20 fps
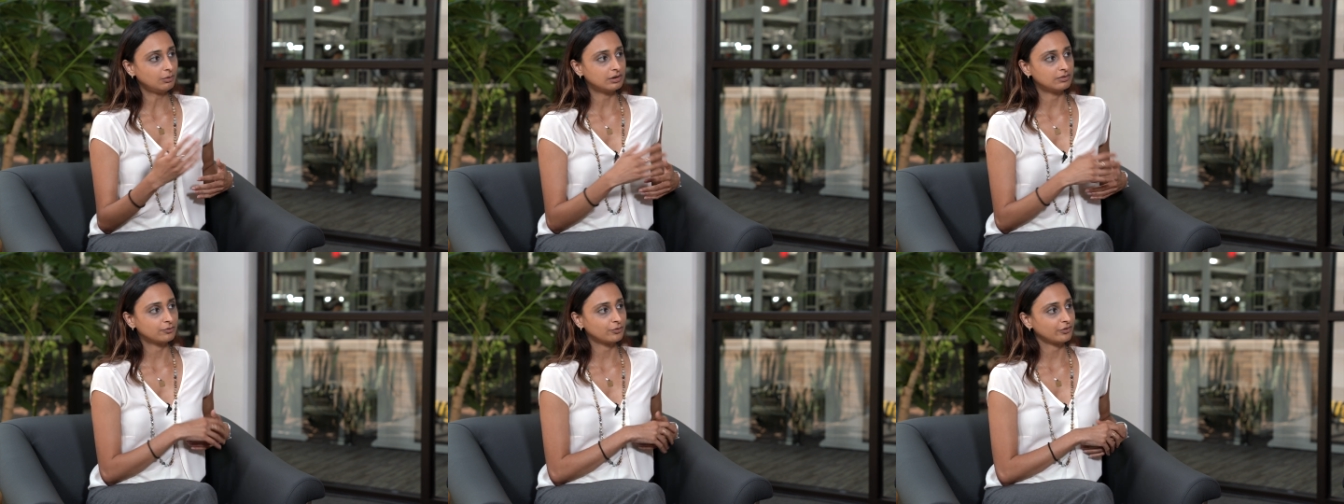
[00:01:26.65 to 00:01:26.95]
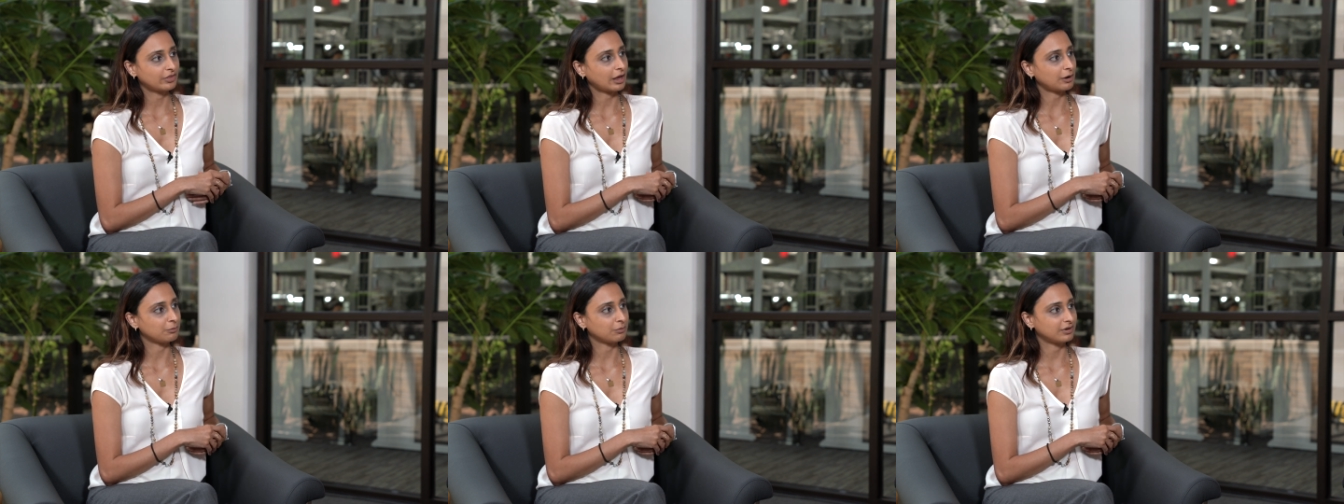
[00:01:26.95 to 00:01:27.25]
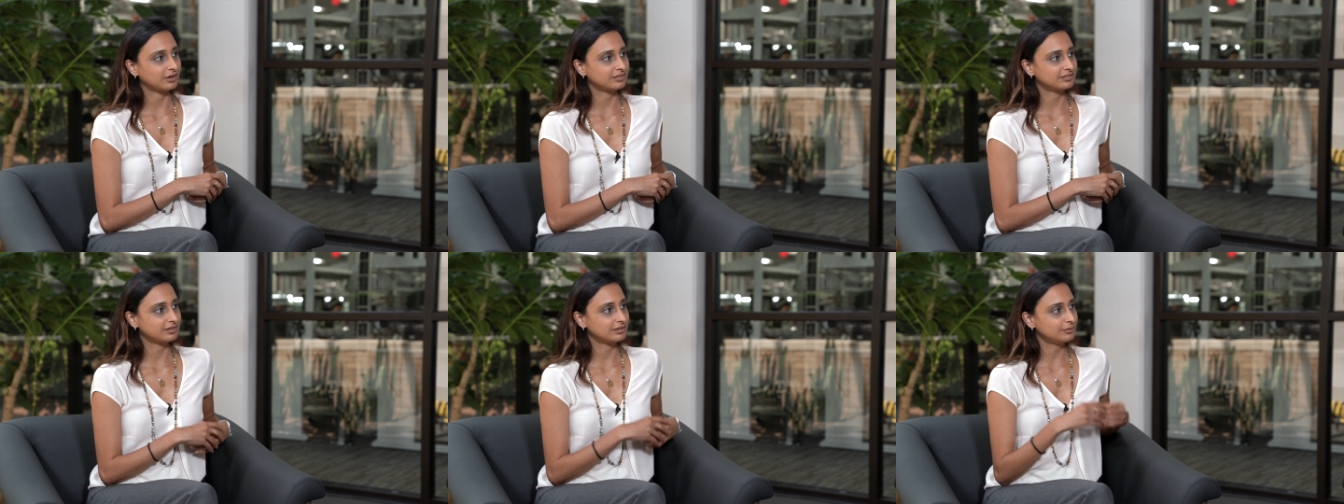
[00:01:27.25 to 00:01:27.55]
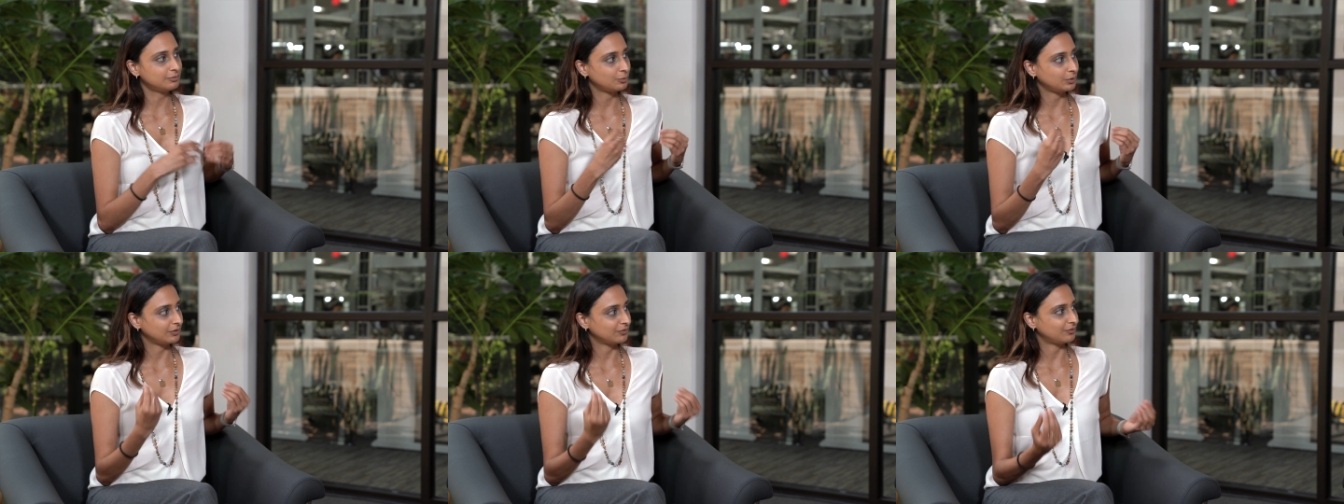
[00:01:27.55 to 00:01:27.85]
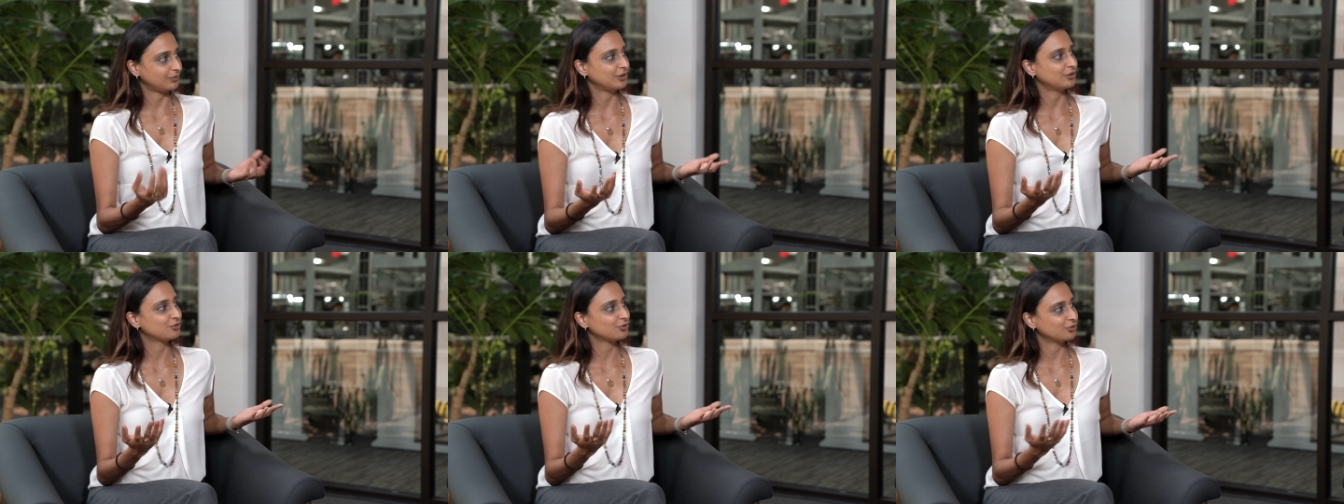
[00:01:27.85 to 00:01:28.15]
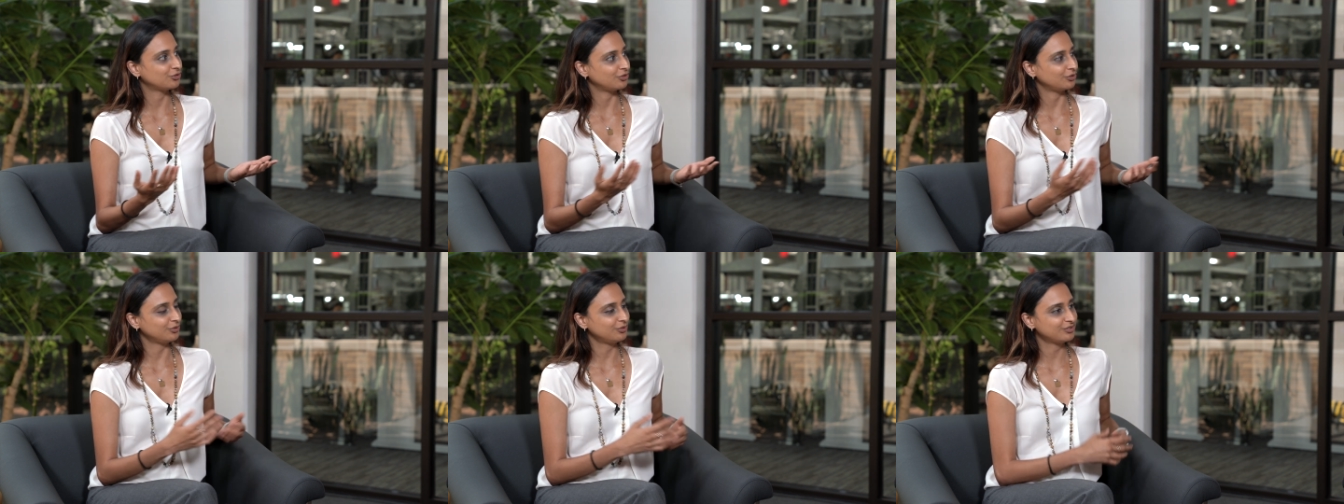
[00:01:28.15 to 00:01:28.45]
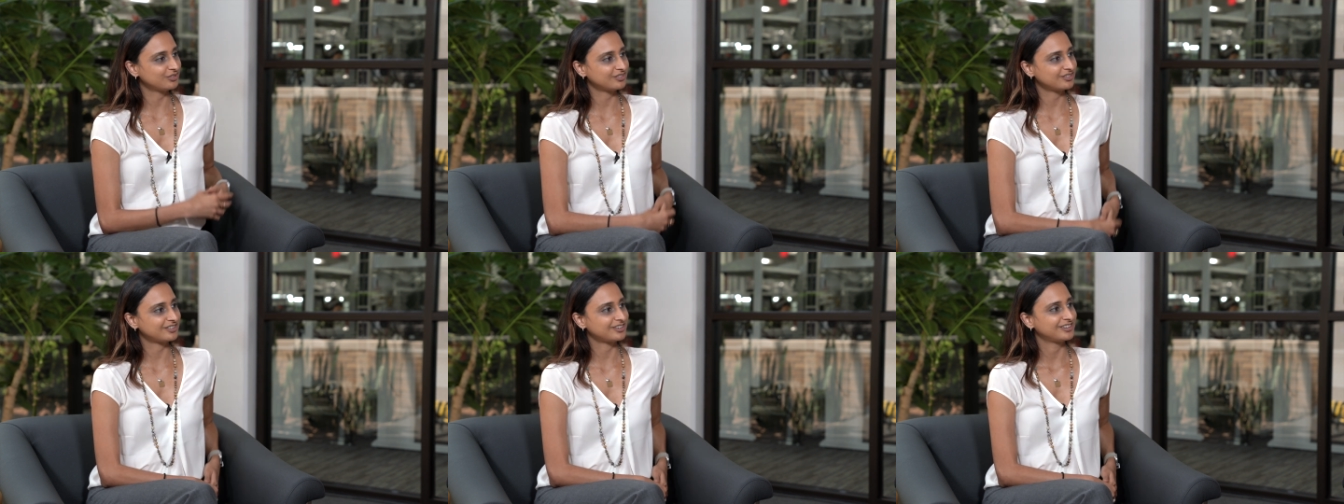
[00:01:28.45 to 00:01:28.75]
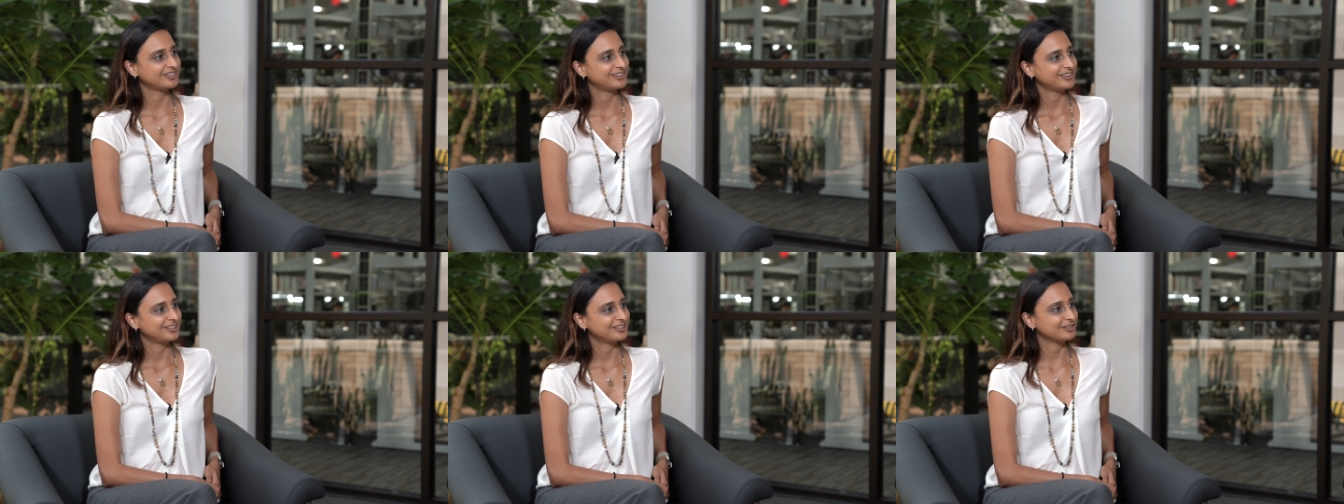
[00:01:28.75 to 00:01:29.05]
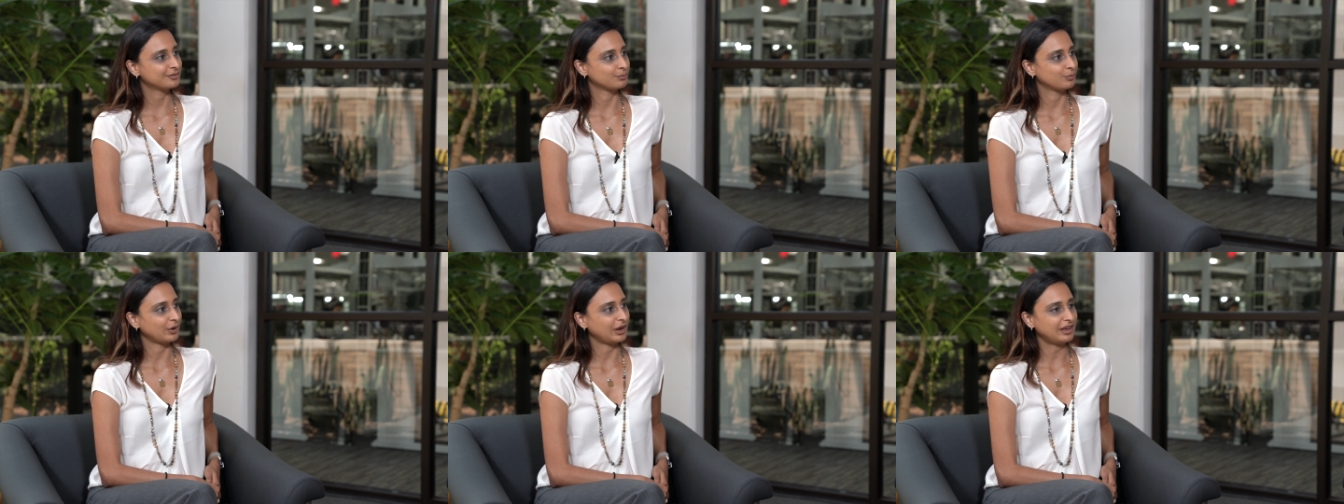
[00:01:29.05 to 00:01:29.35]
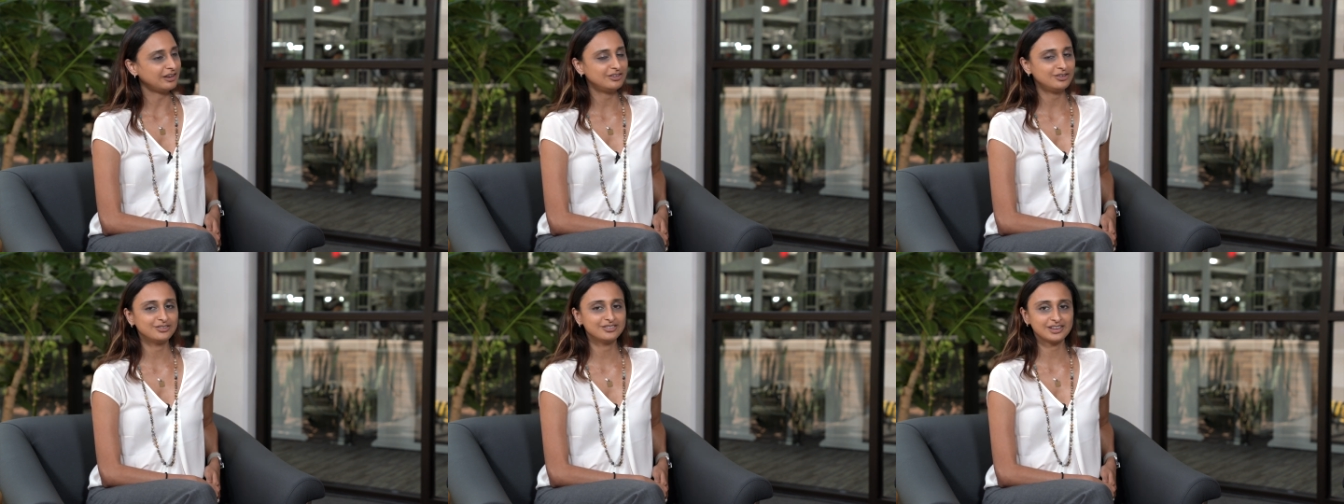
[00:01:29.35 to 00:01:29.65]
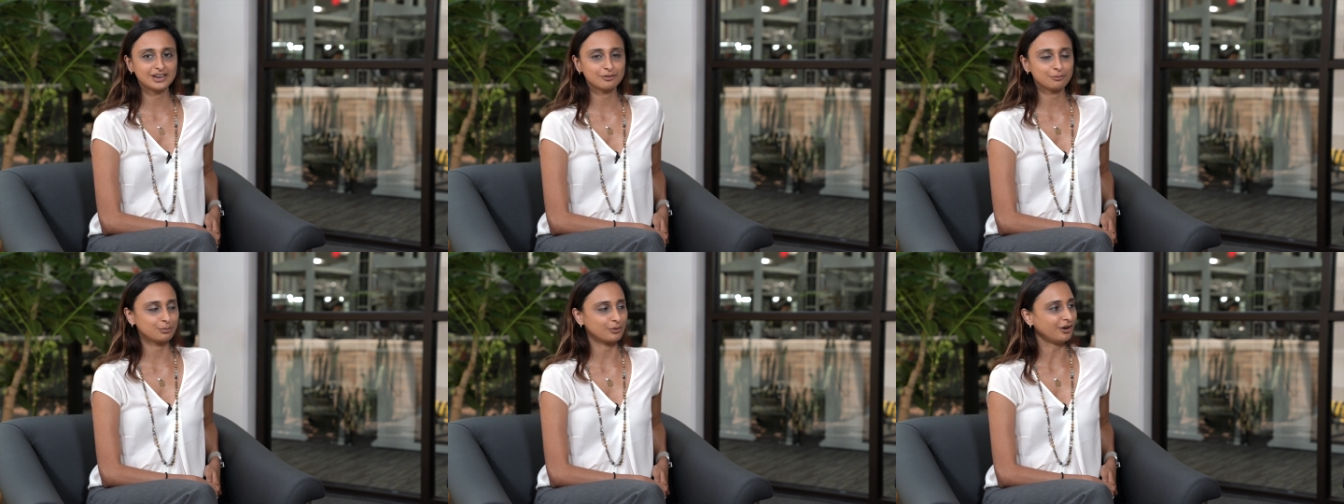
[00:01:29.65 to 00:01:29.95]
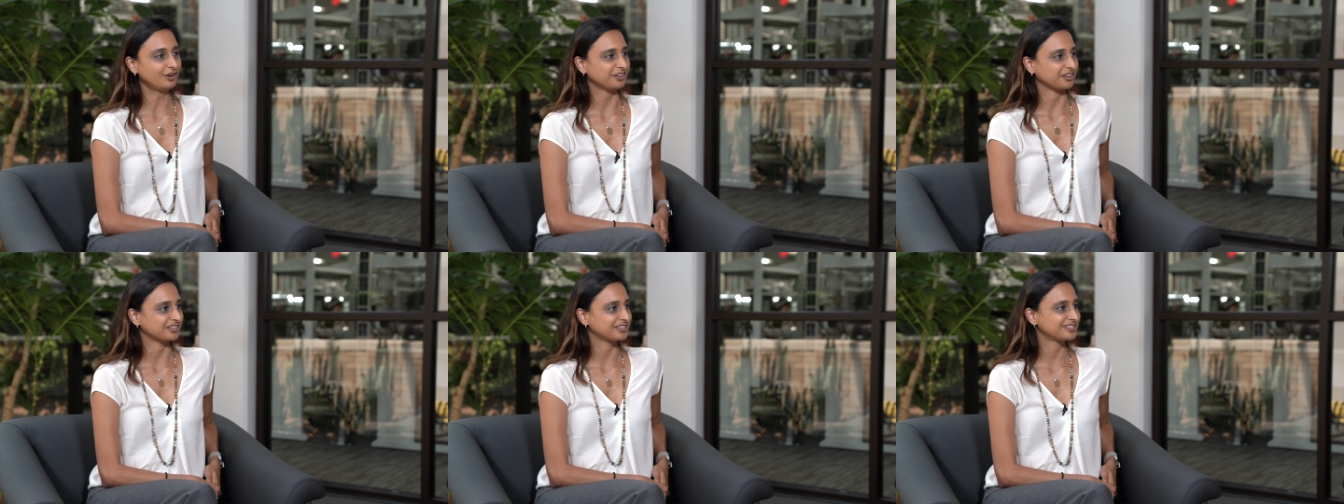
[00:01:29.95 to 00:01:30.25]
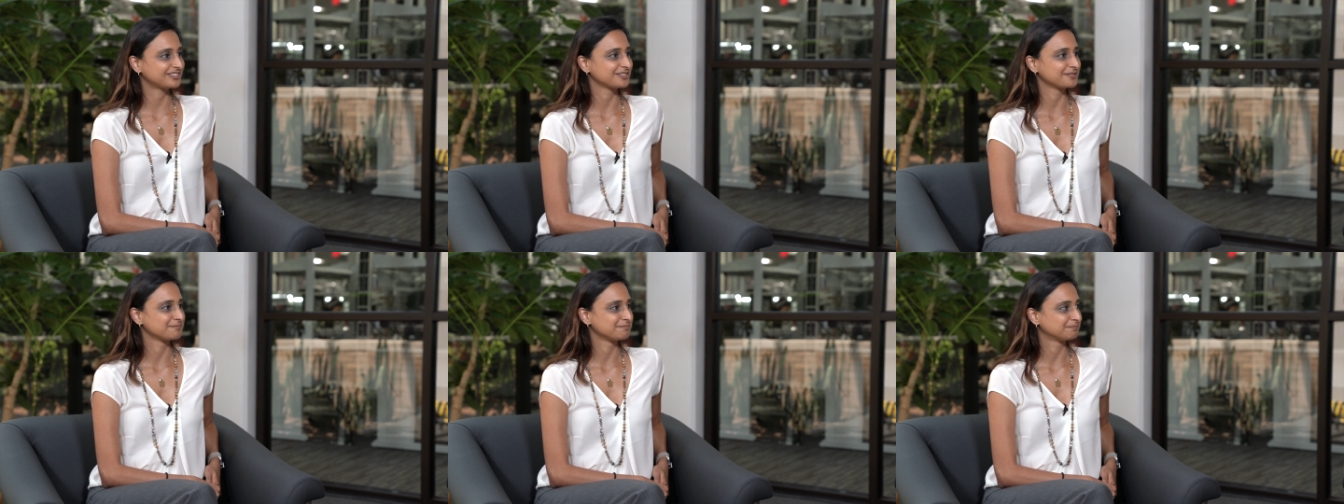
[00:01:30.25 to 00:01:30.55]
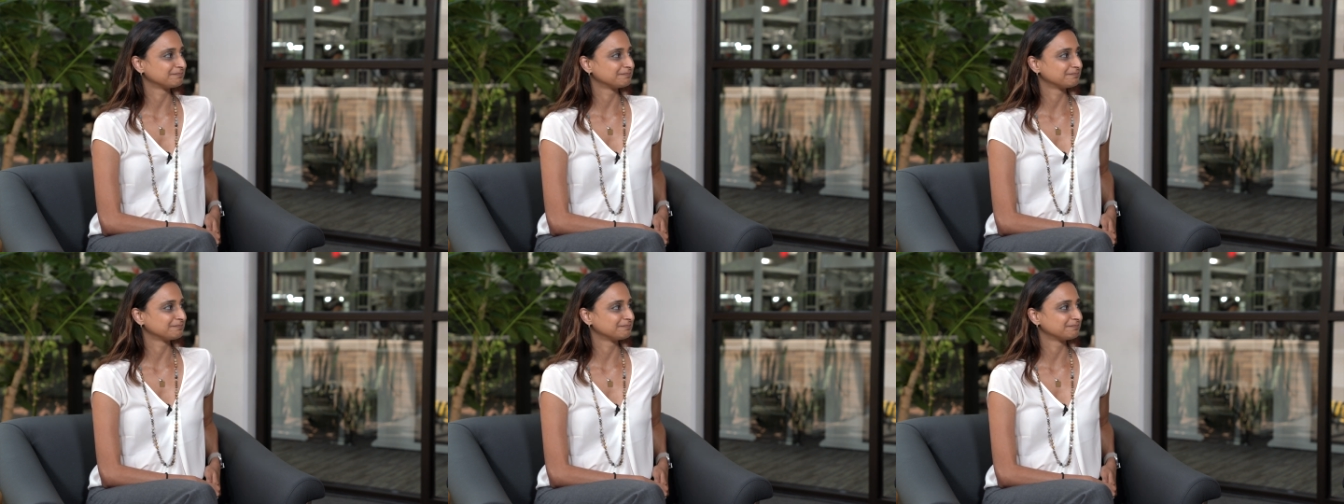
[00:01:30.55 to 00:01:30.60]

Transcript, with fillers: and for that reason, we've introduced this brand new set of products.